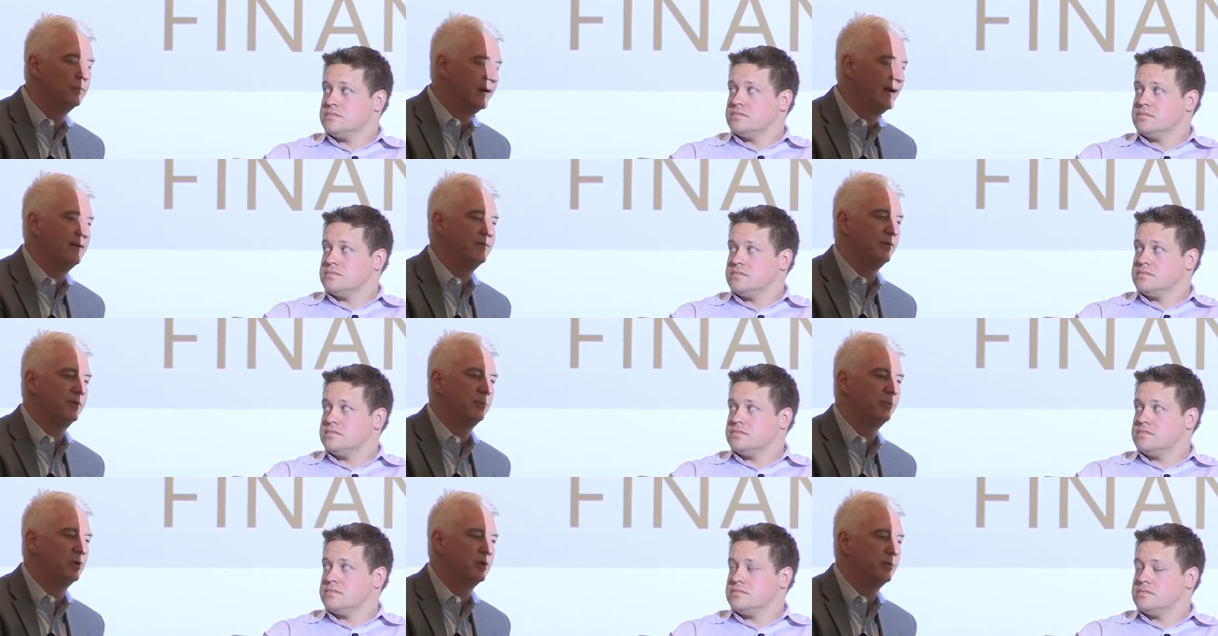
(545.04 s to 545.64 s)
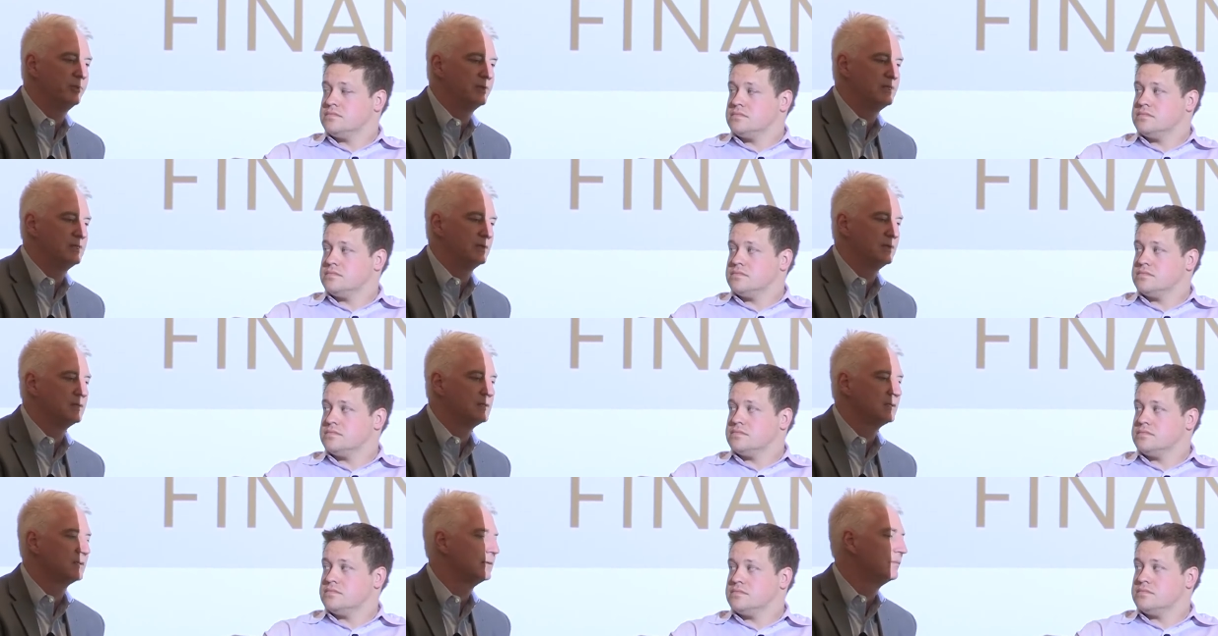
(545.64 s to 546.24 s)
Speaker 1: whatever the purpose
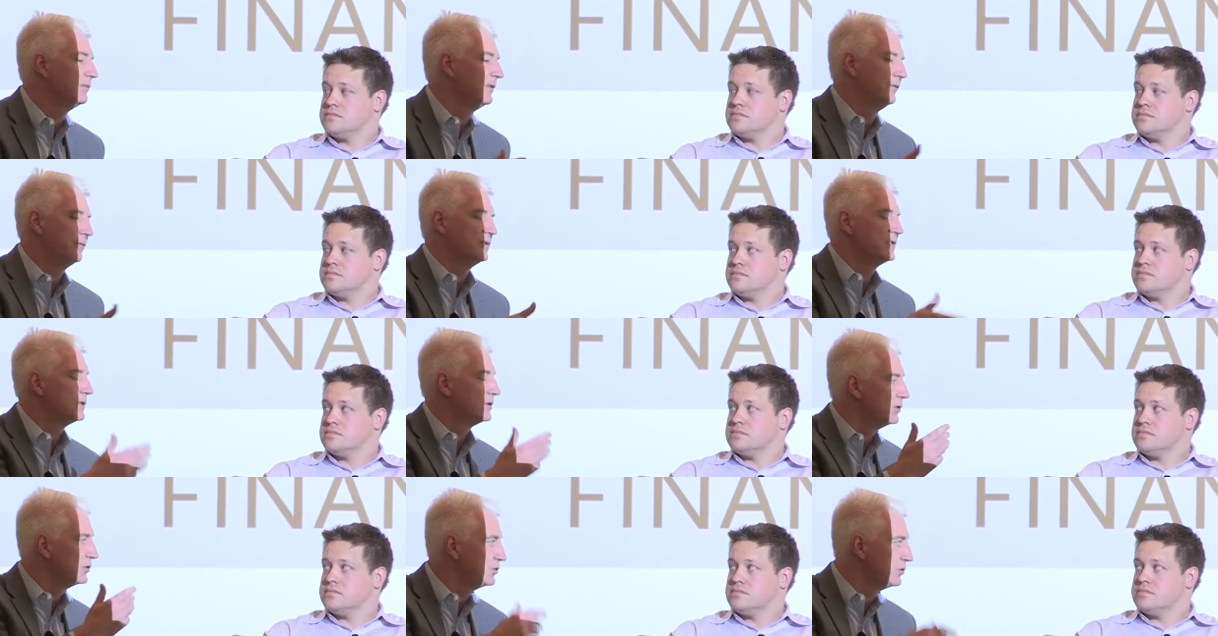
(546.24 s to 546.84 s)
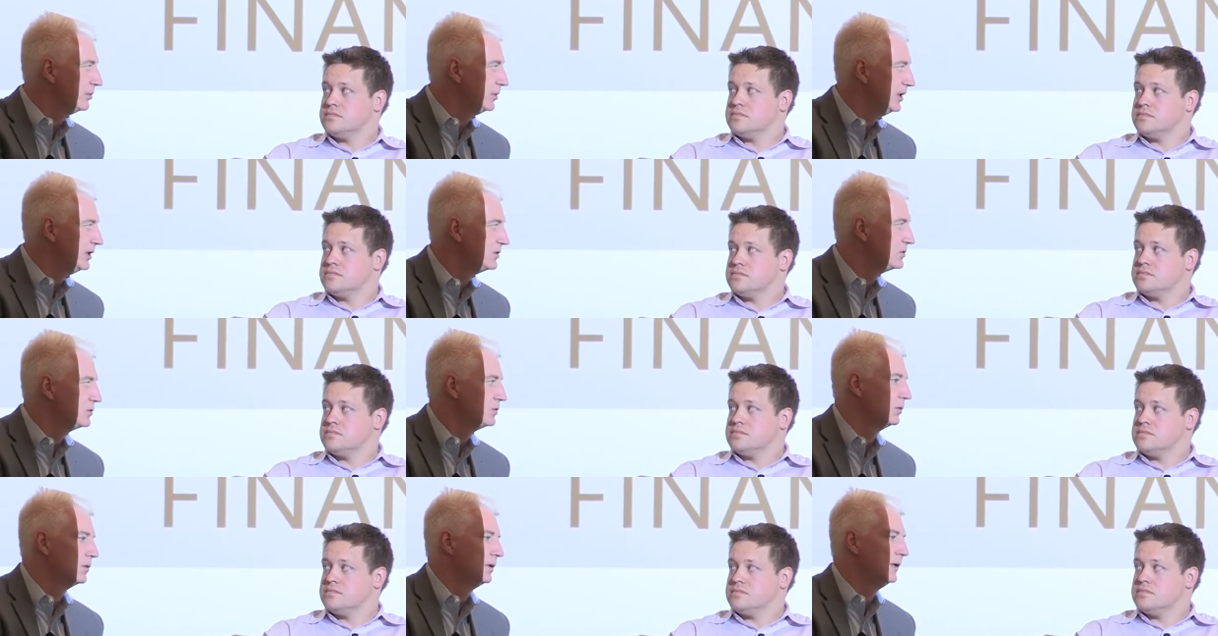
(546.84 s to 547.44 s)
is, if it's distributed
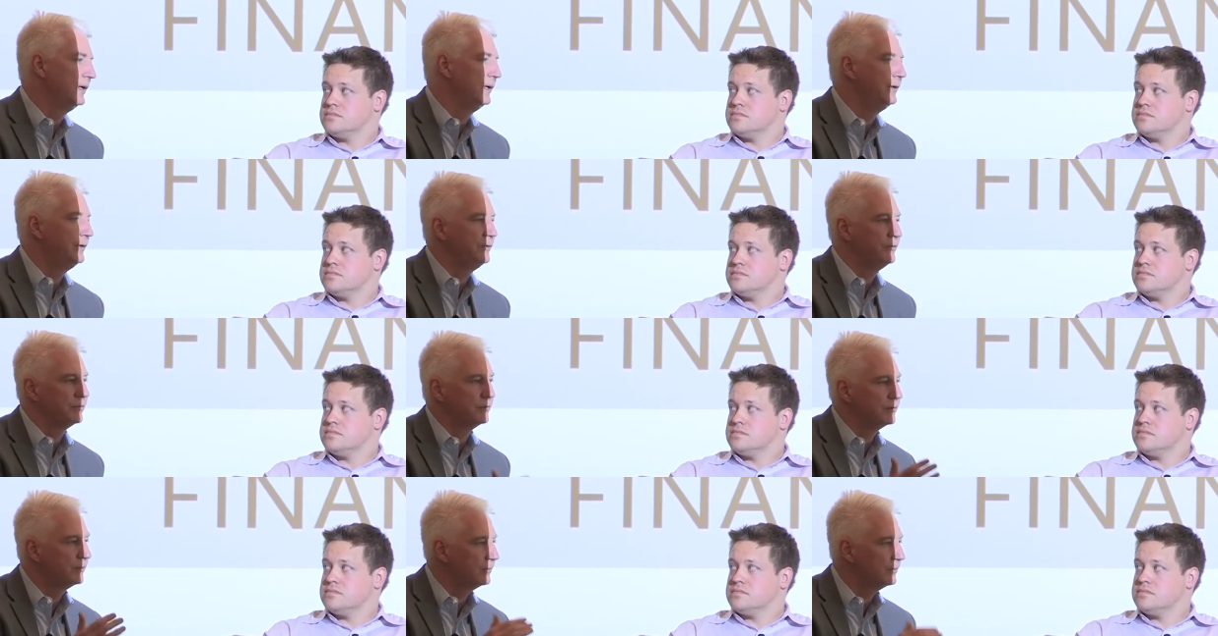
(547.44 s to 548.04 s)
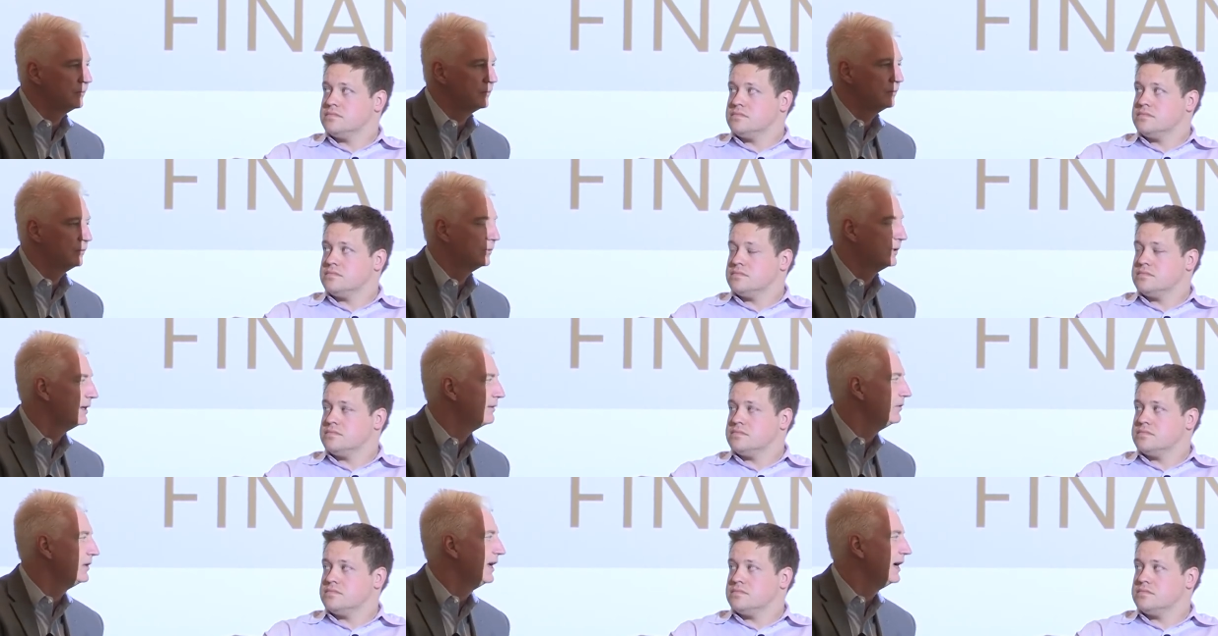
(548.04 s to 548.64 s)
storage or, or
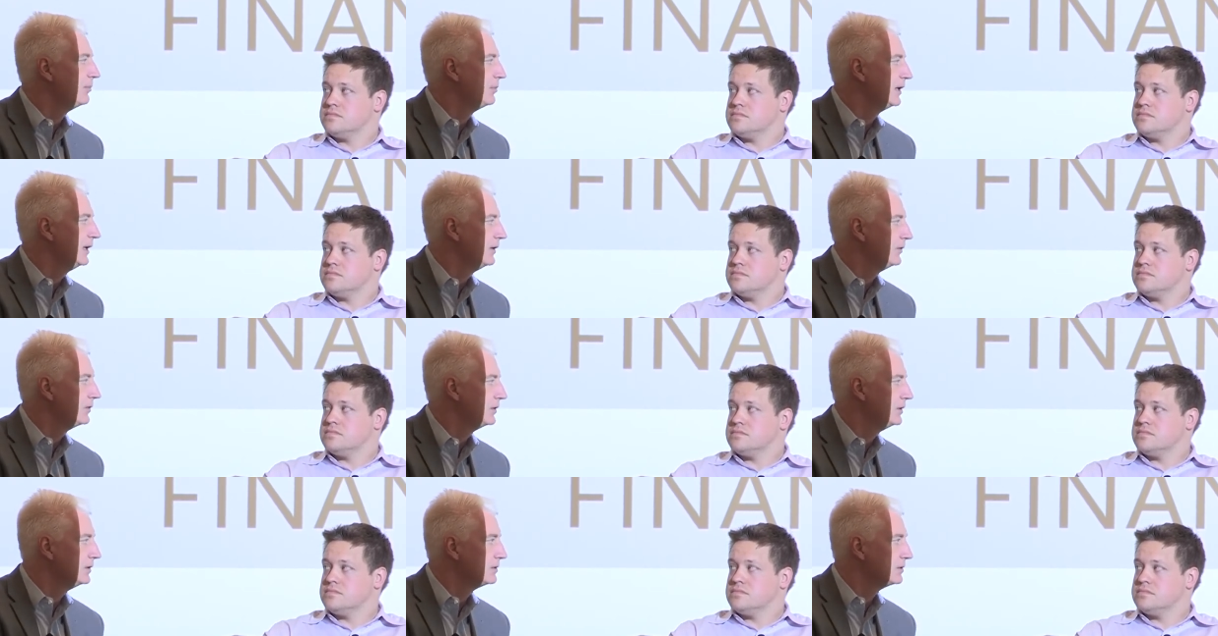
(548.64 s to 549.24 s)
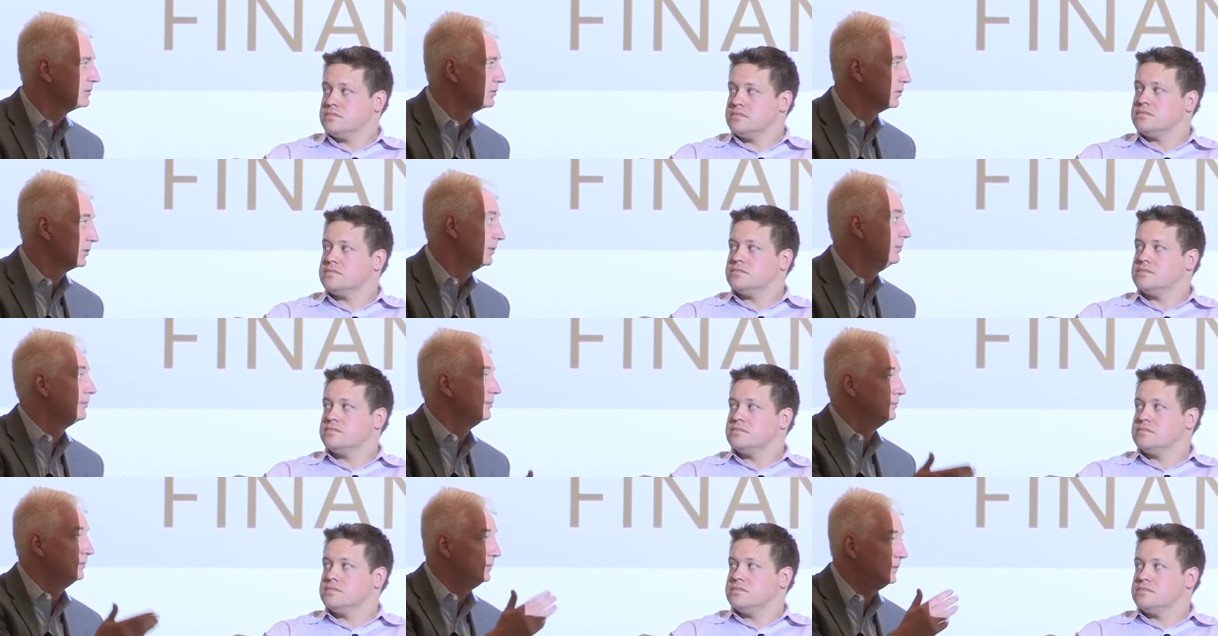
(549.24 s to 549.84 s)
whatever the application is, or
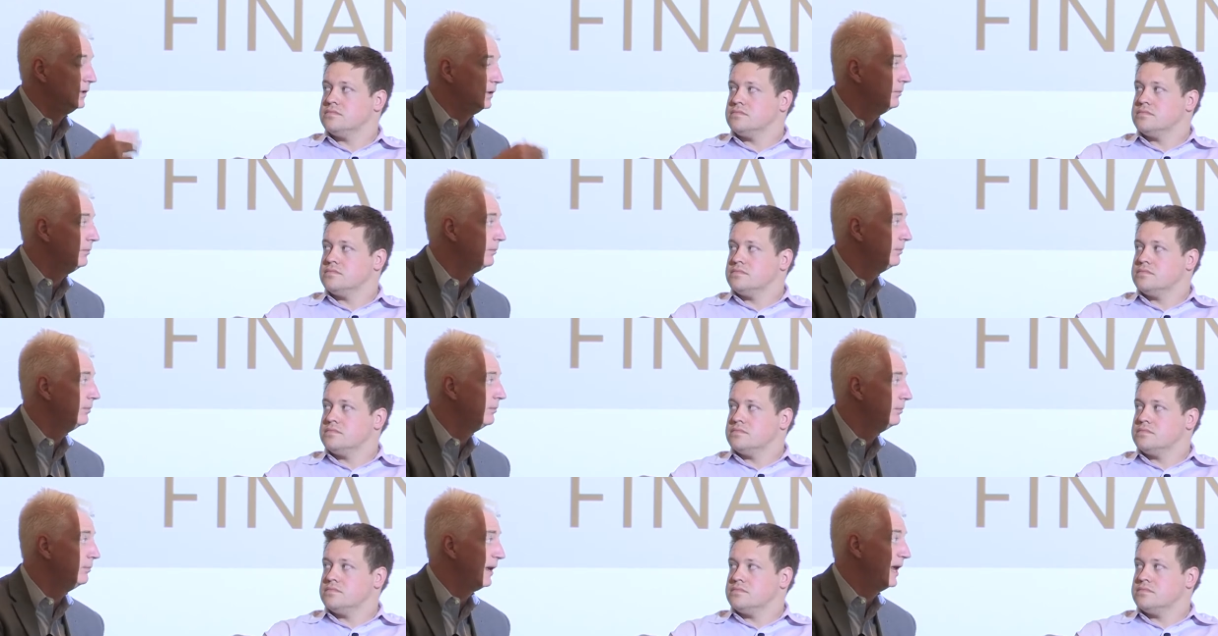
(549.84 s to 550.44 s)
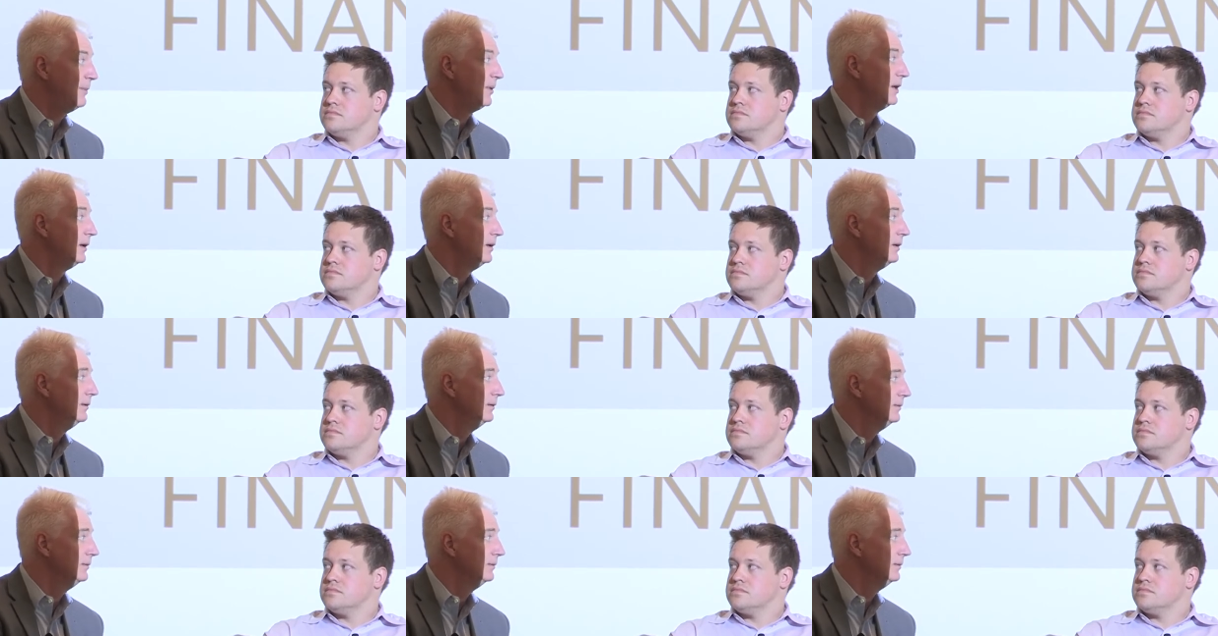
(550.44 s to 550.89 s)
you know, payment.